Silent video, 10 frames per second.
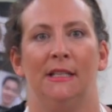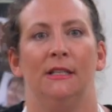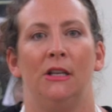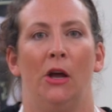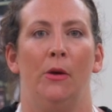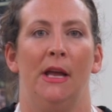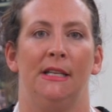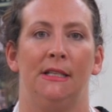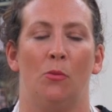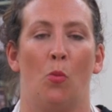So
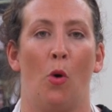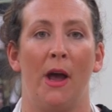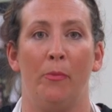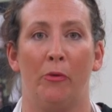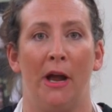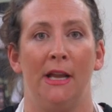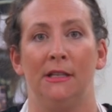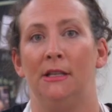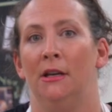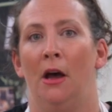it's white bread,
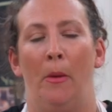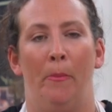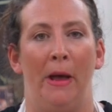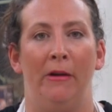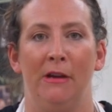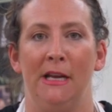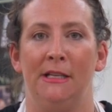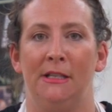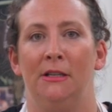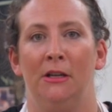
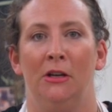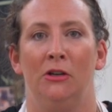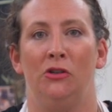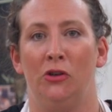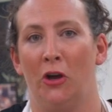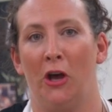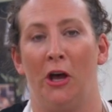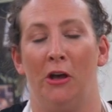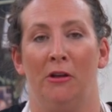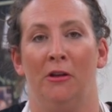berries, sugar,
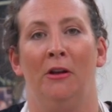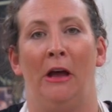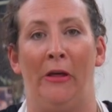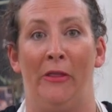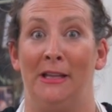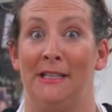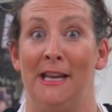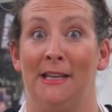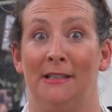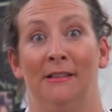and that's
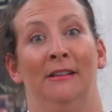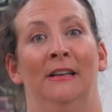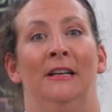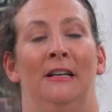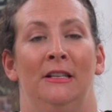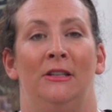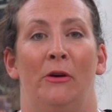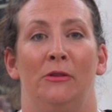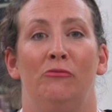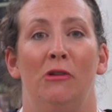it. So
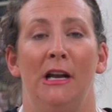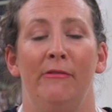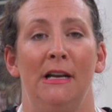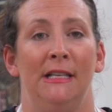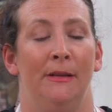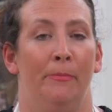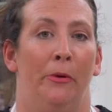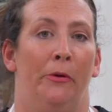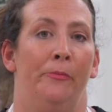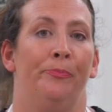it's really, really
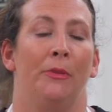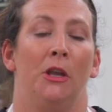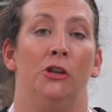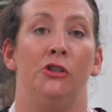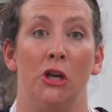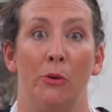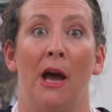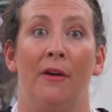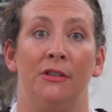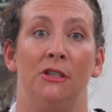simple. You do
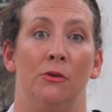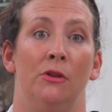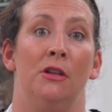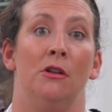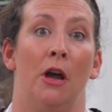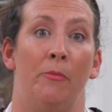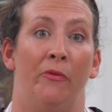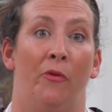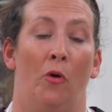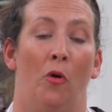have to do it the night
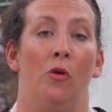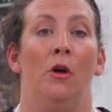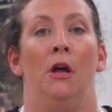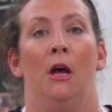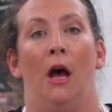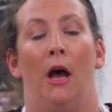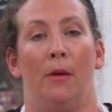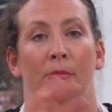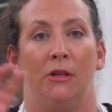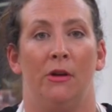before.
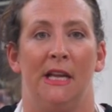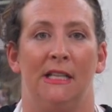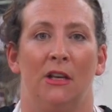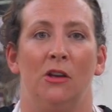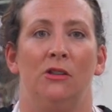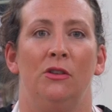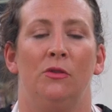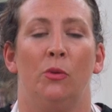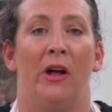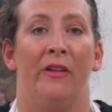So it needs a good sort of
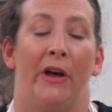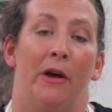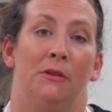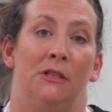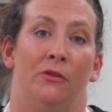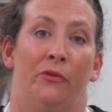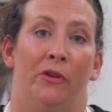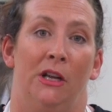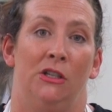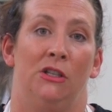12 hours in the
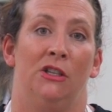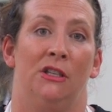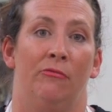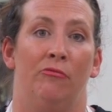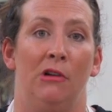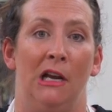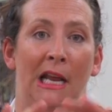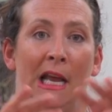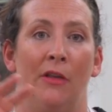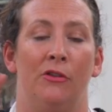fridge just to really
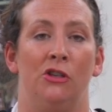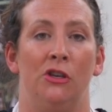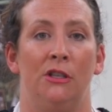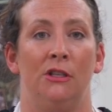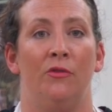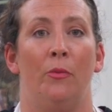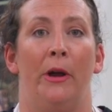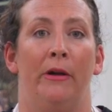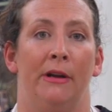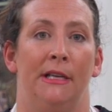get the juices of the
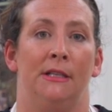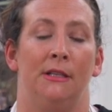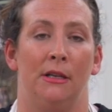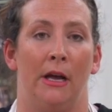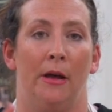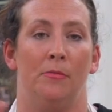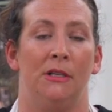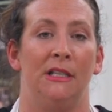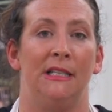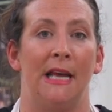berries to
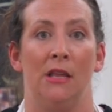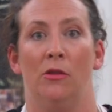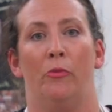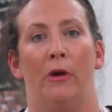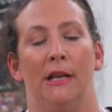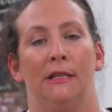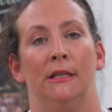stay in the bread.